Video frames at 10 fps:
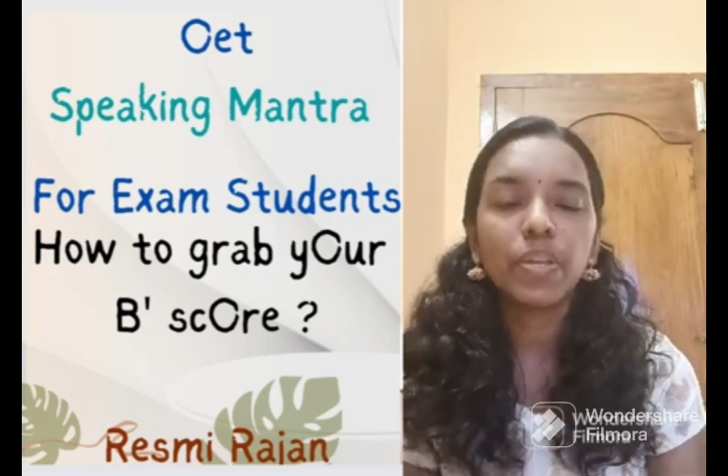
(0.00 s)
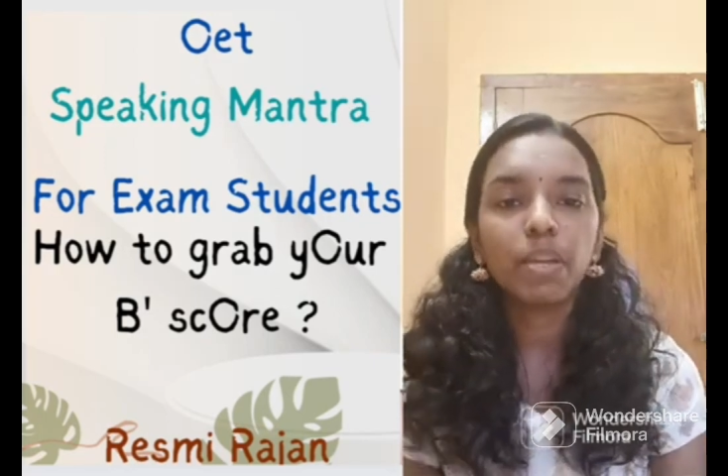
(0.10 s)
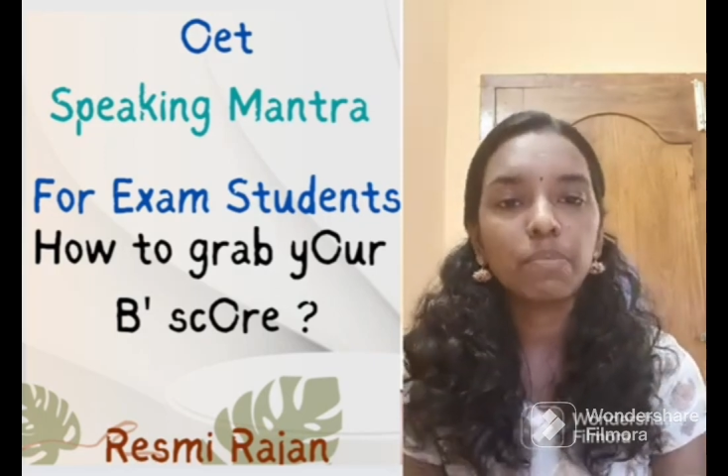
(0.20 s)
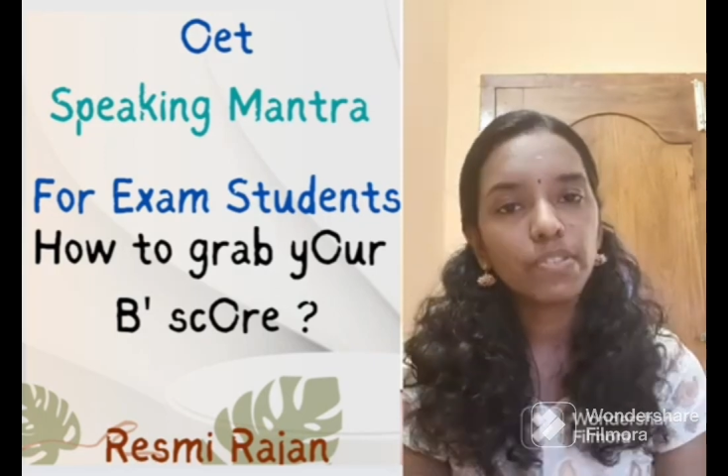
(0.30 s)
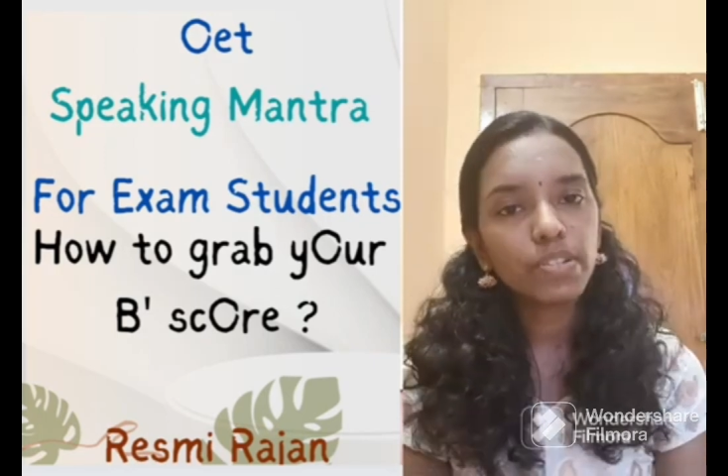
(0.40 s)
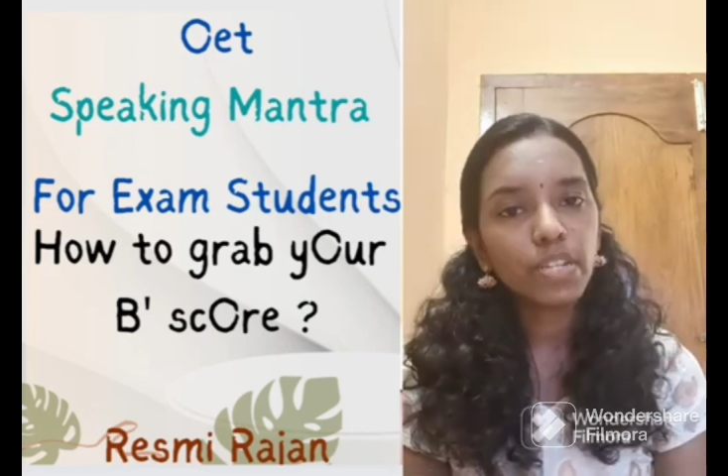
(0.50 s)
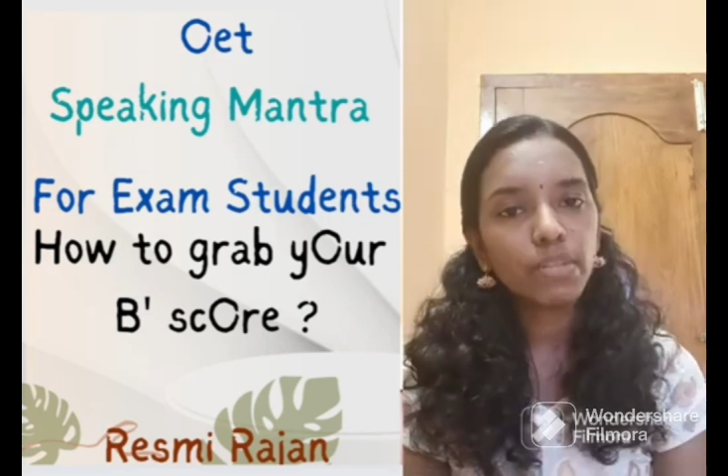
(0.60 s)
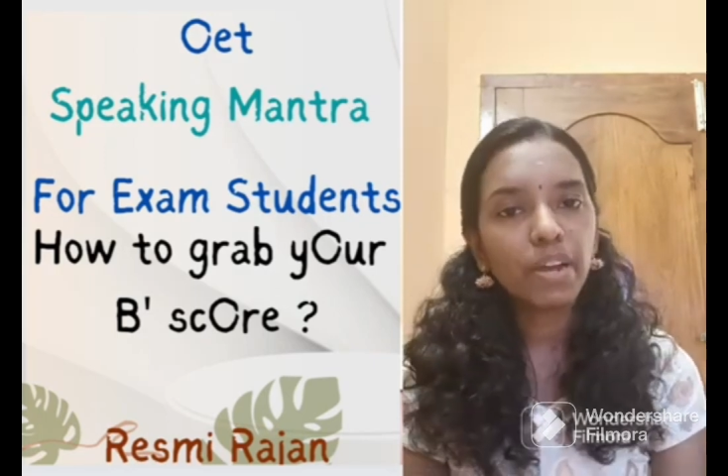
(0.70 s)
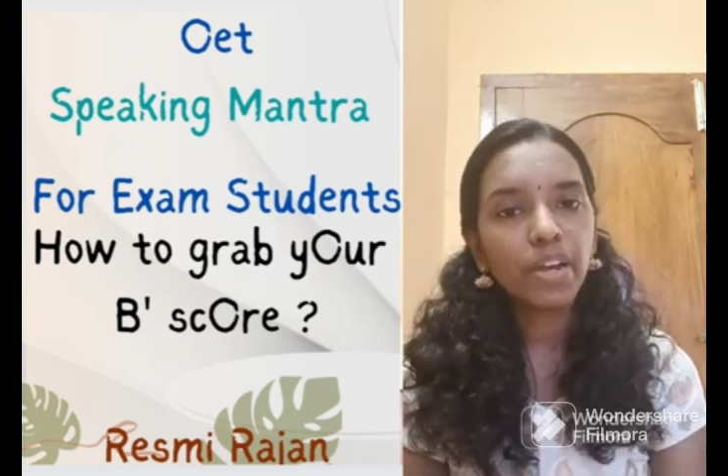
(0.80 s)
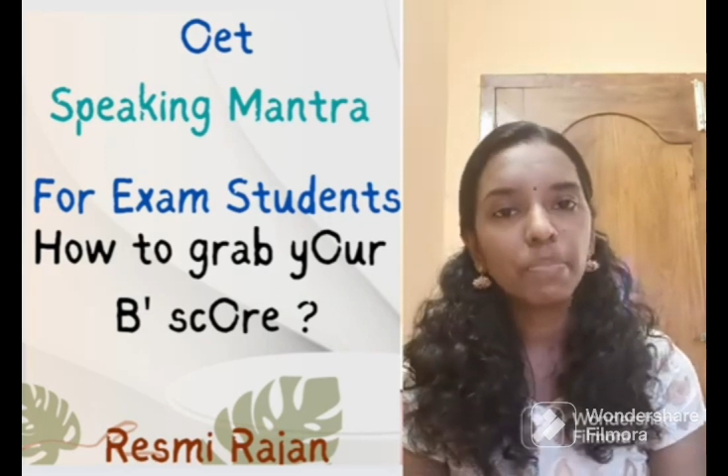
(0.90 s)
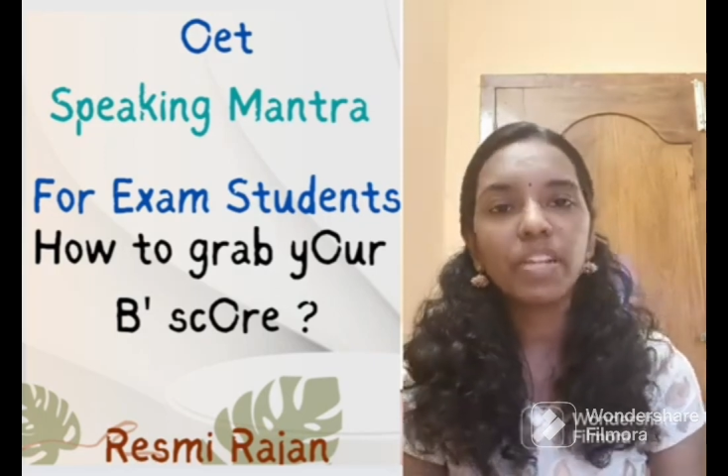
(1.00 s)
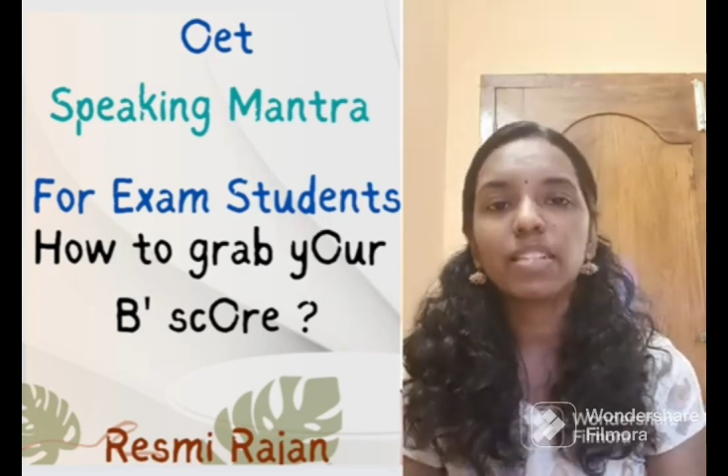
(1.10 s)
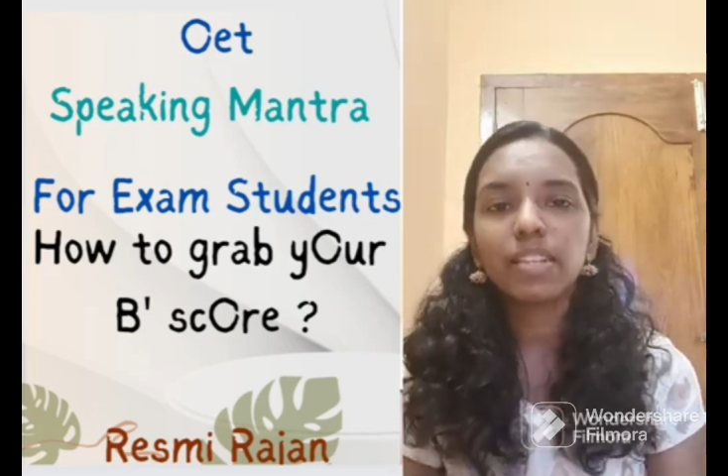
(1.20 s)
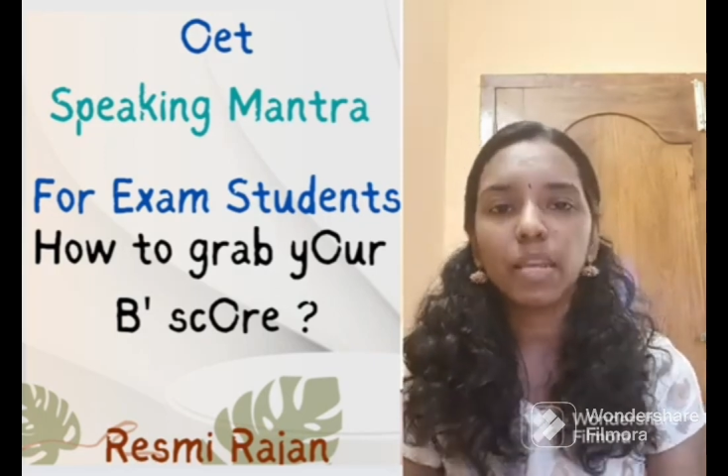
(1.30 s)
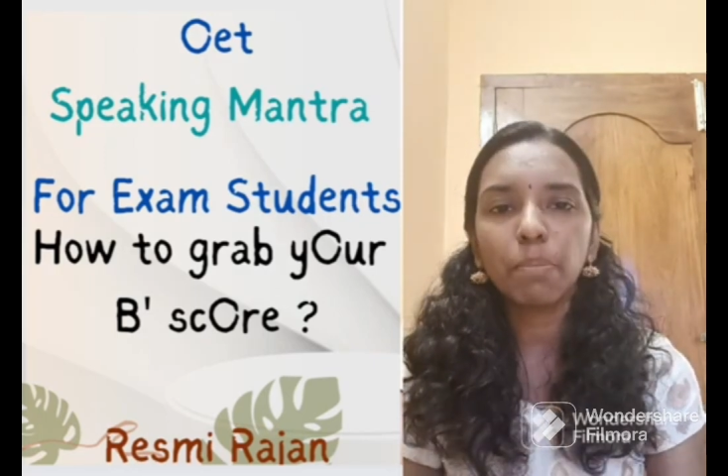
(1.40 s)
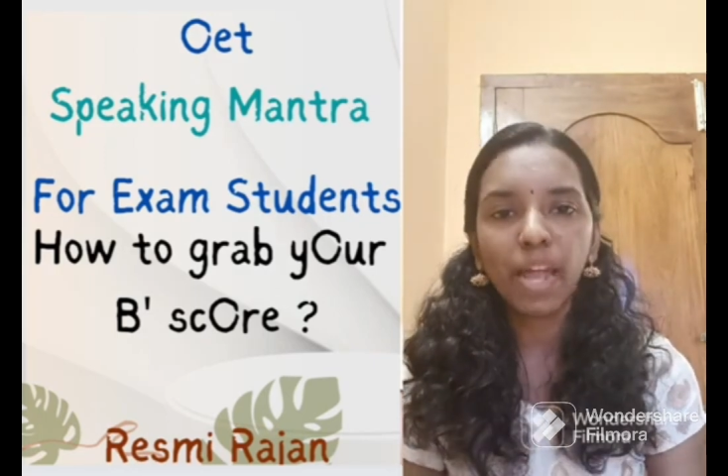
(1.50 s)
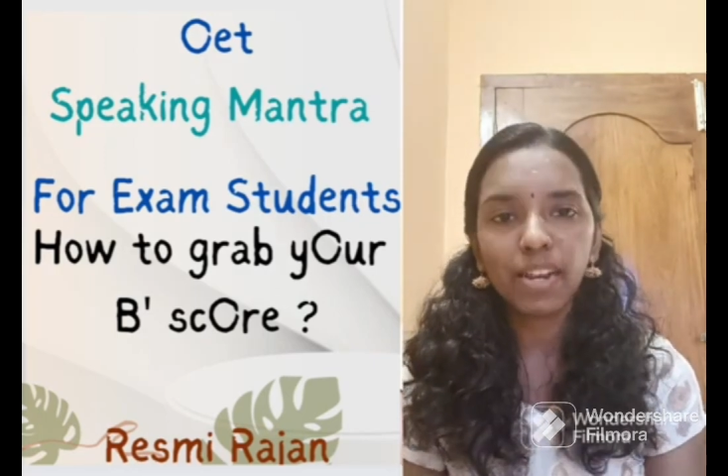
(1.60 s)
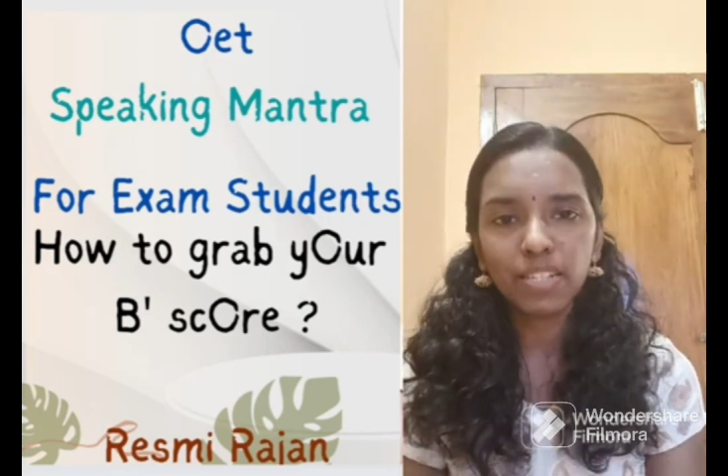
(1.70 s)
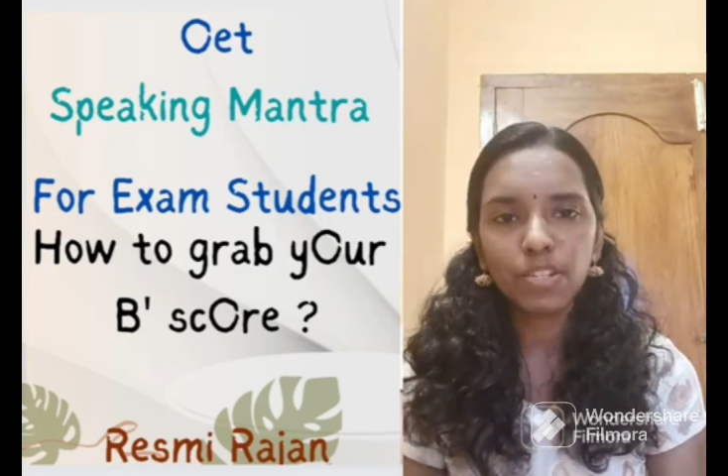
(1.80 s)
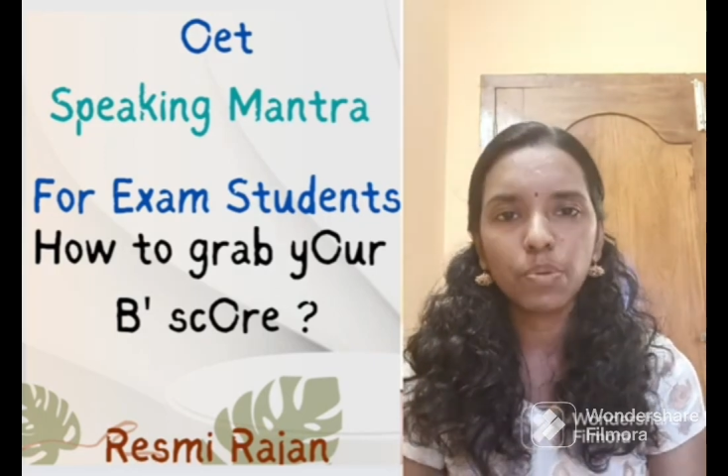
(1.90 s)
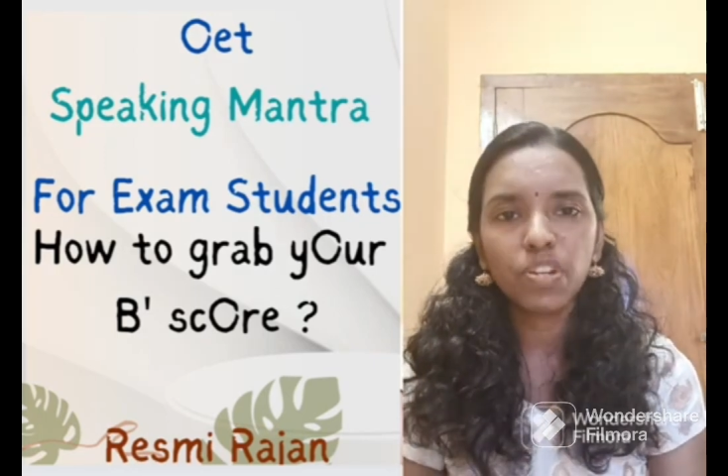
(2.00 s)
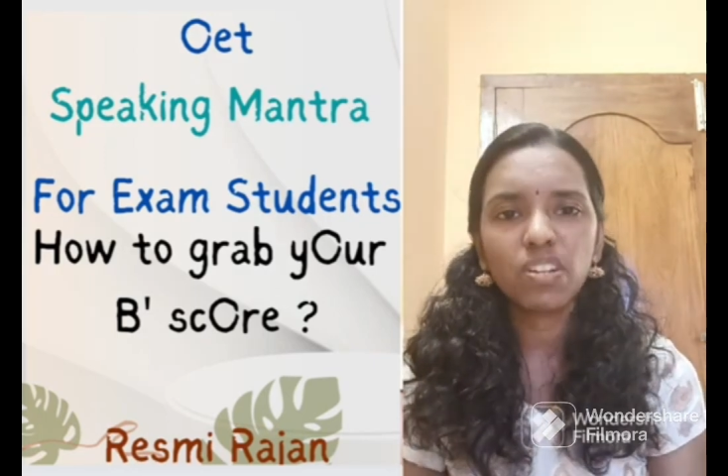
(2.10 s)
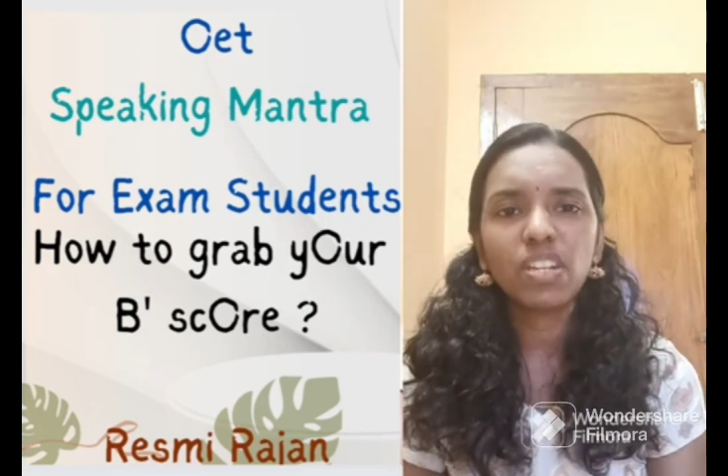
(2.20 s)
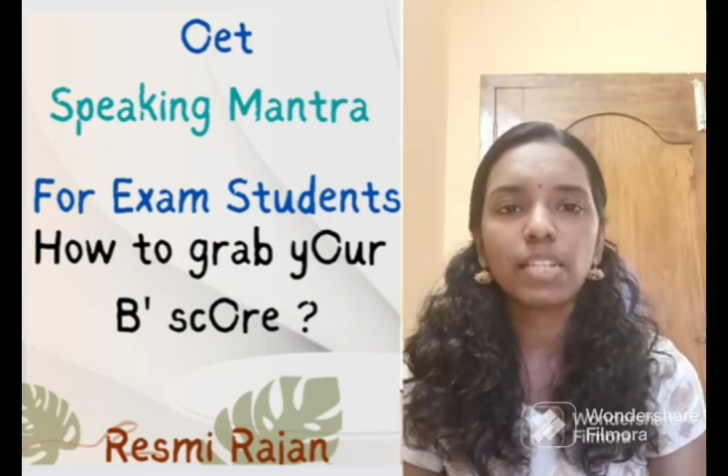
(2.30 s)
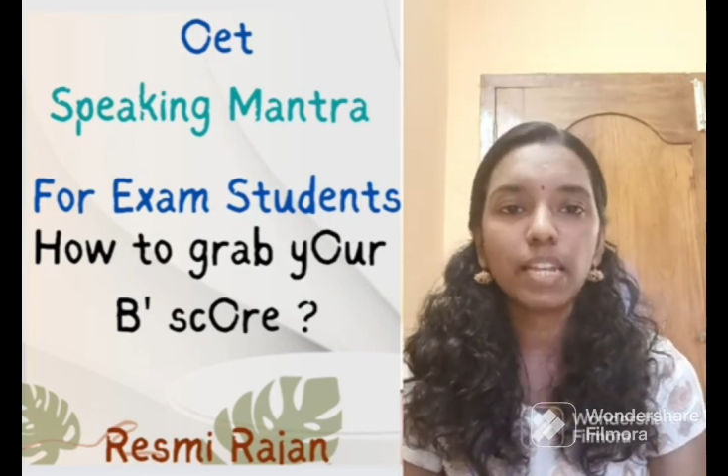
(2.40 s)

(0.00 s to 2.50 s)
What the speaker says: So in emergency department, it is like a panic situation.